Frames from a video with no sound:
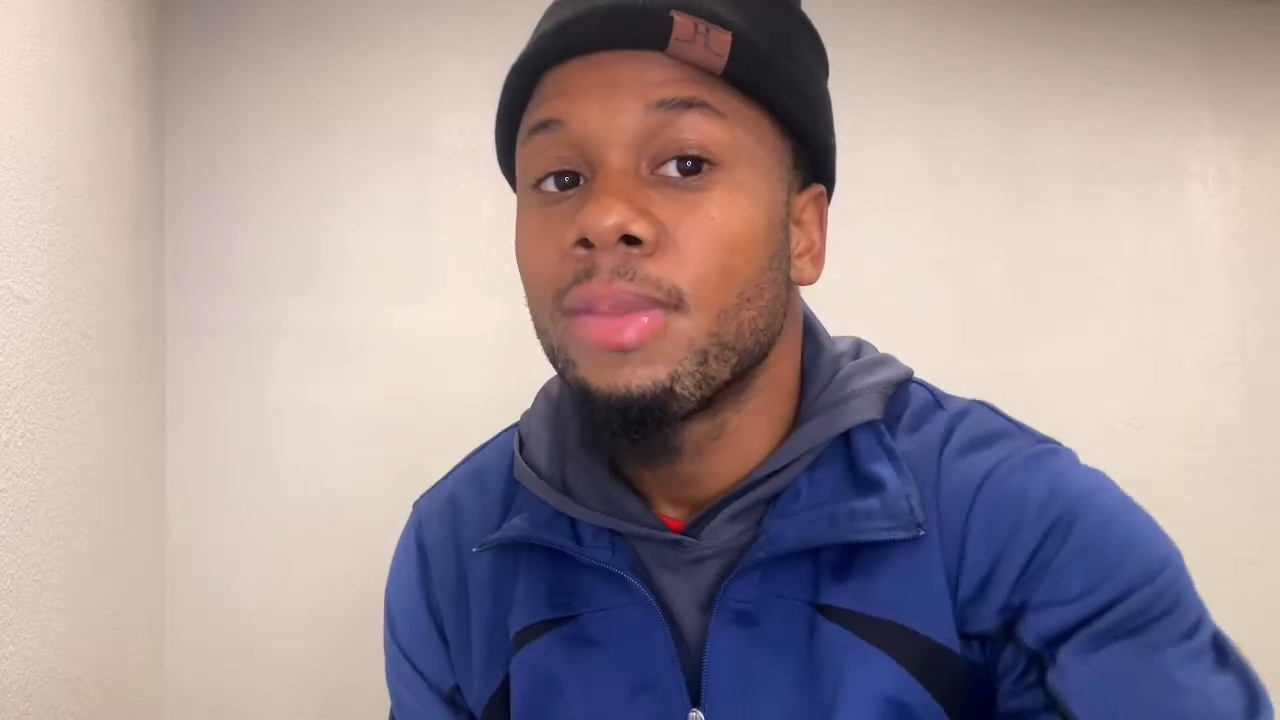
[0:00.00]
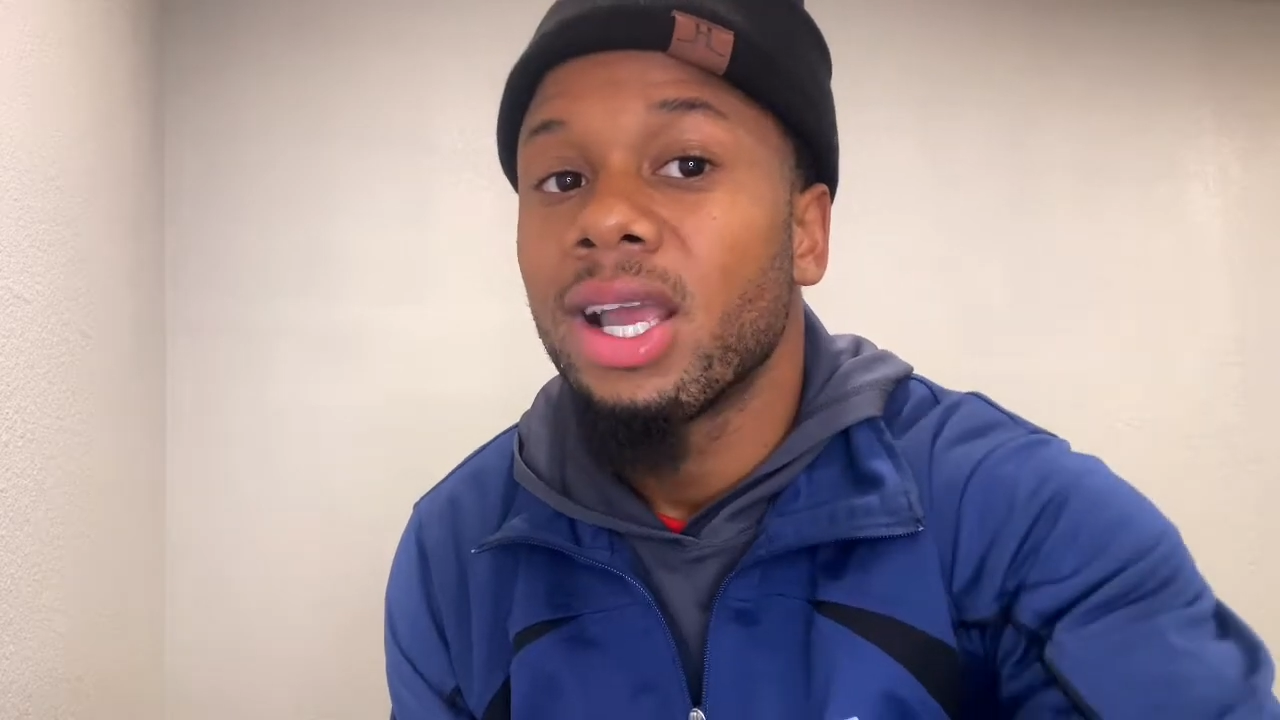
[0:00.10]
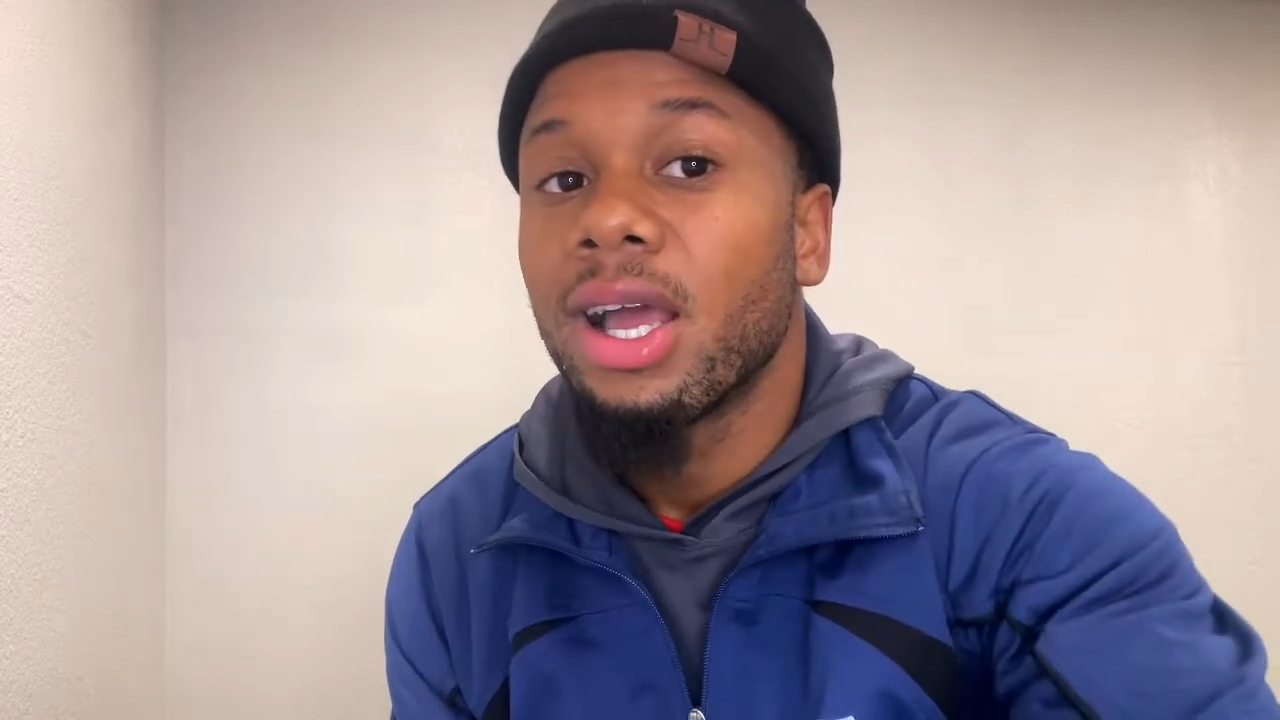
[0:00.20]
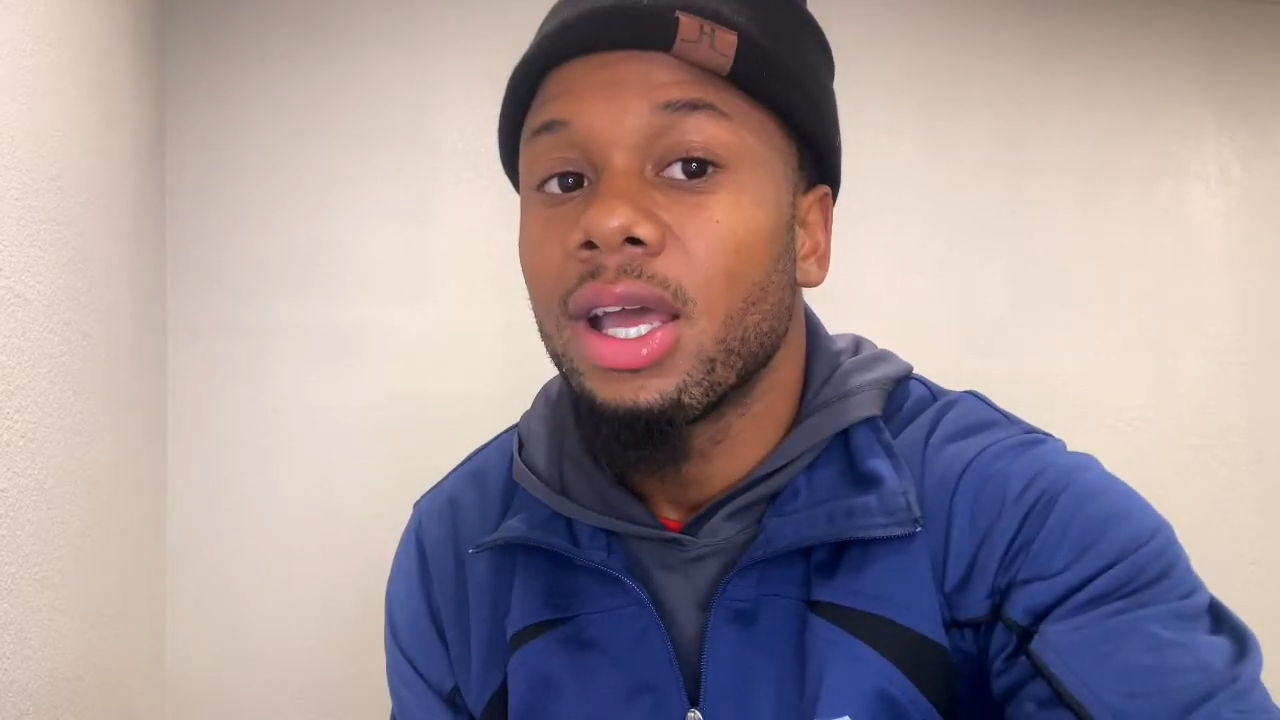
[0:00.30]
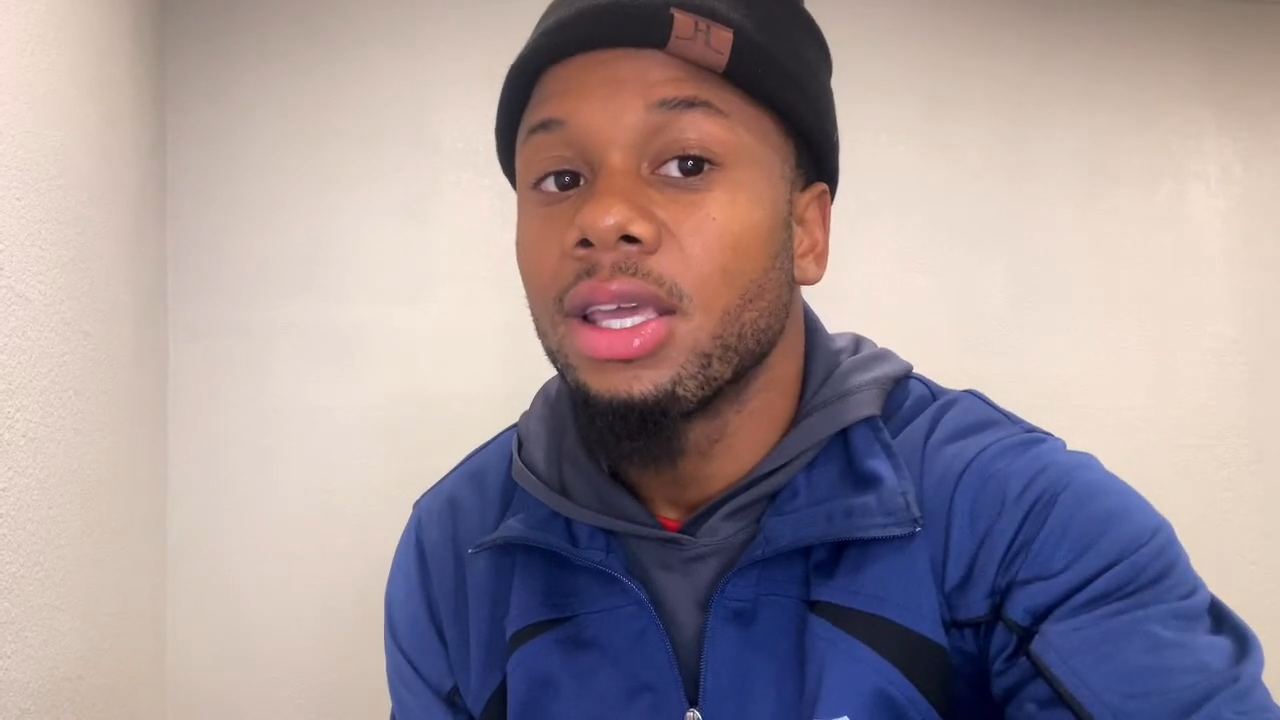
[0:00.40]

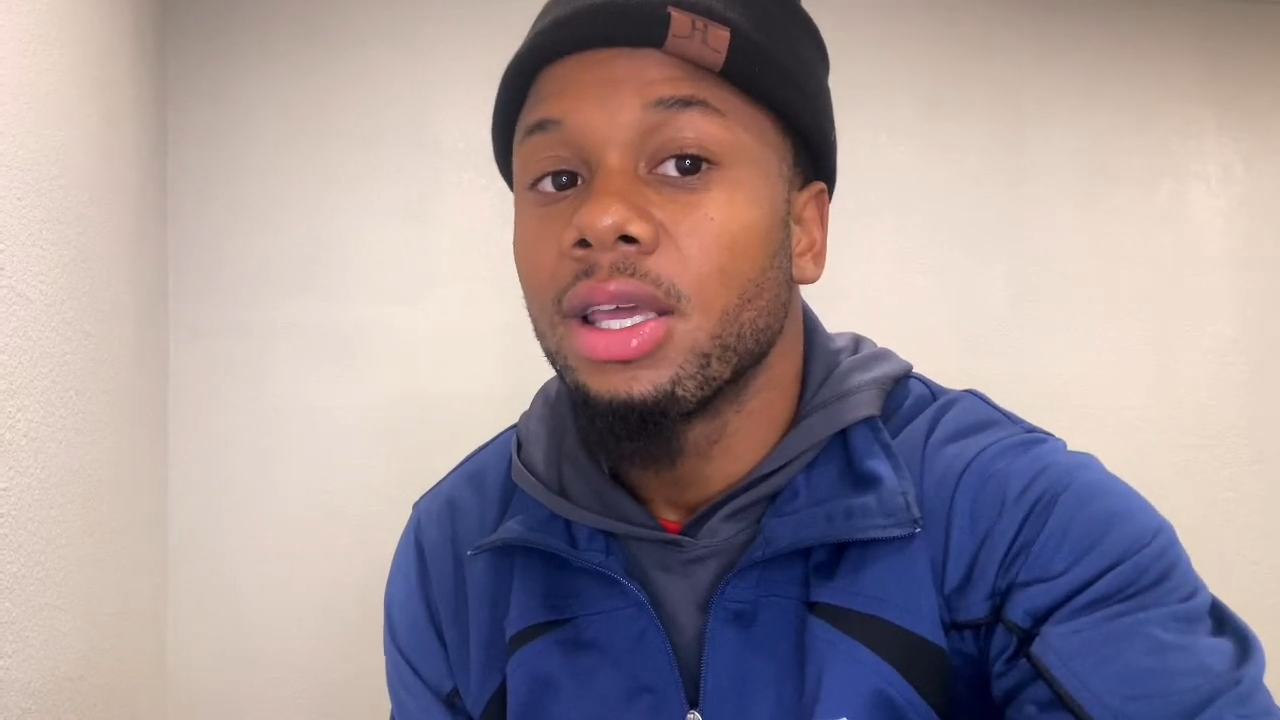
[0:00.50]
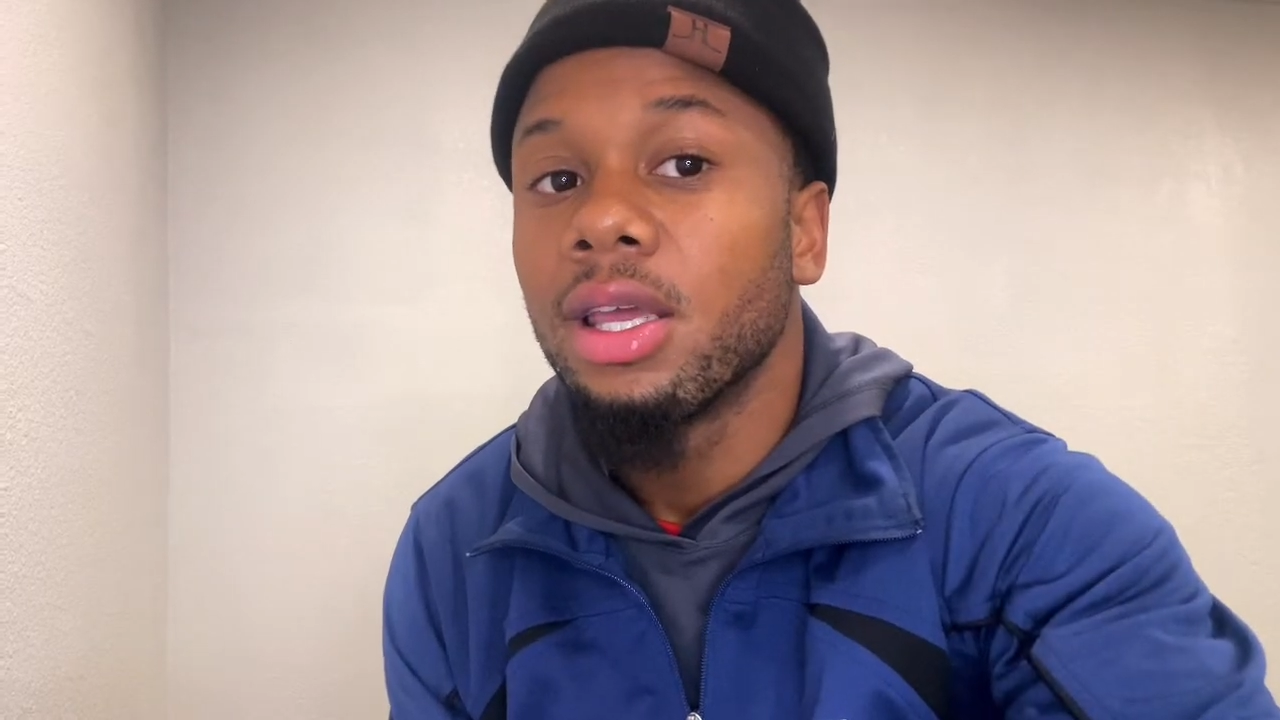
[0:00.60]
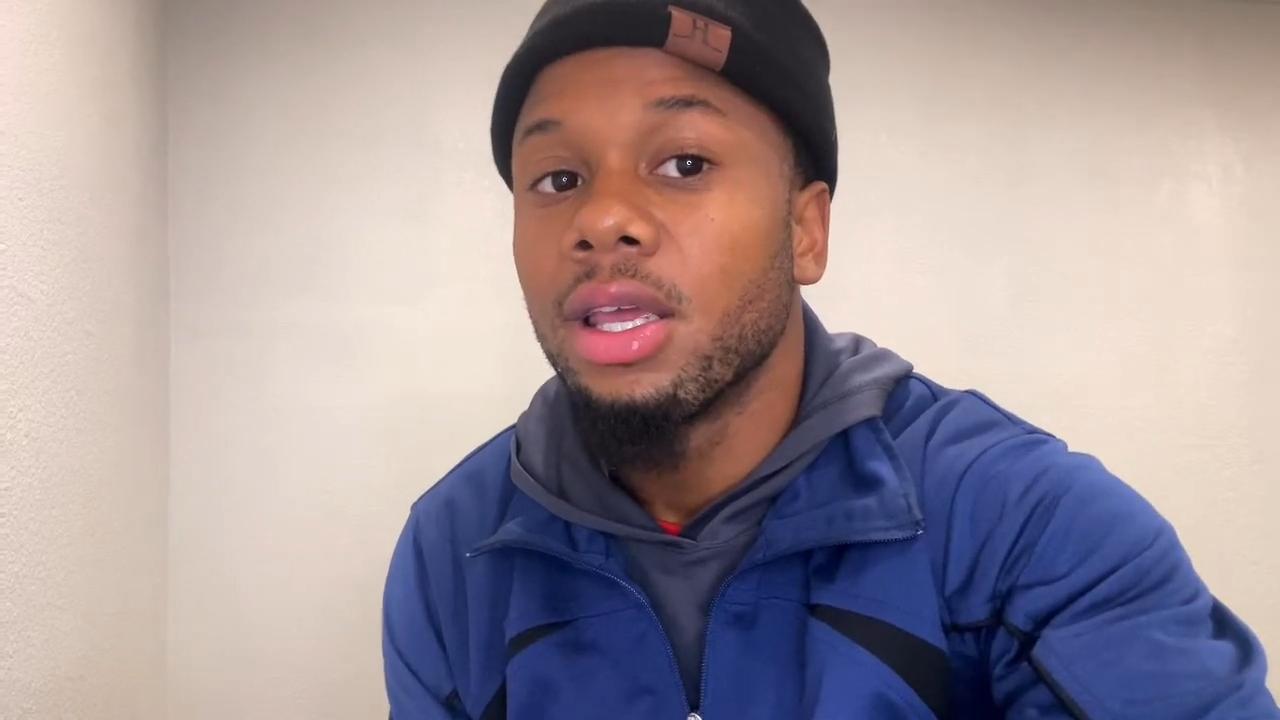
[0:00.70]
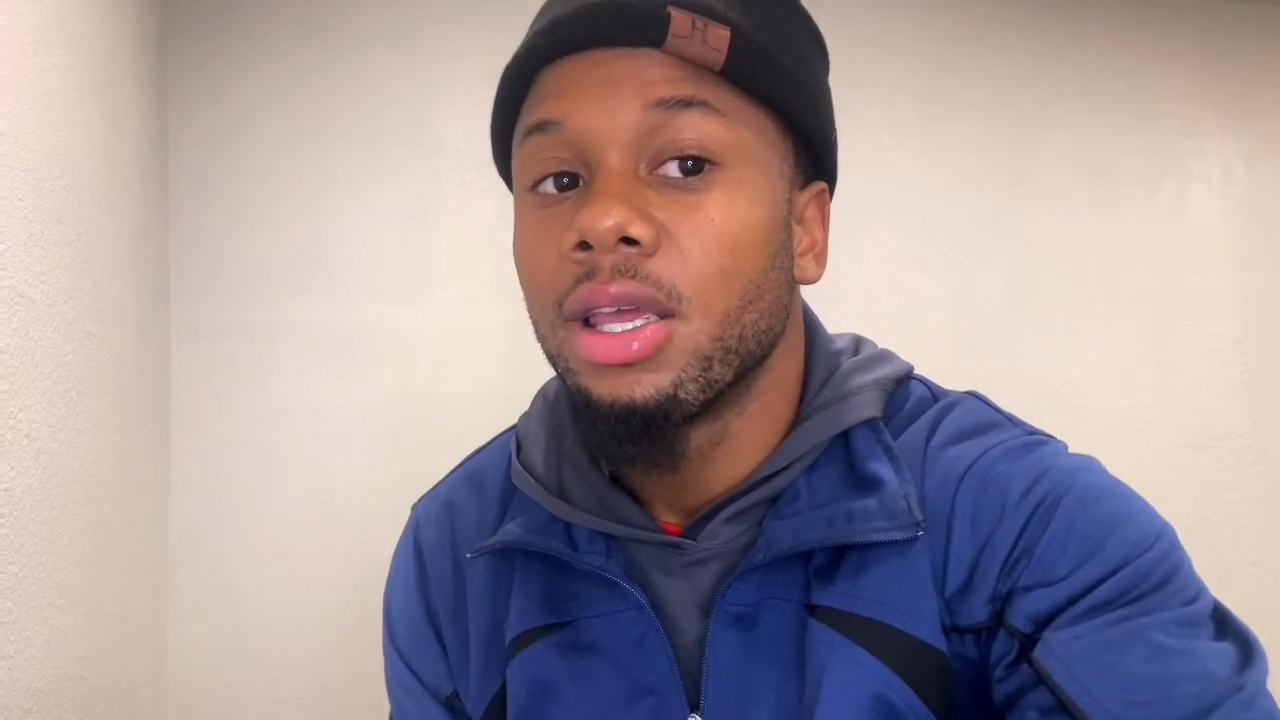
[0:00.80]
my guy.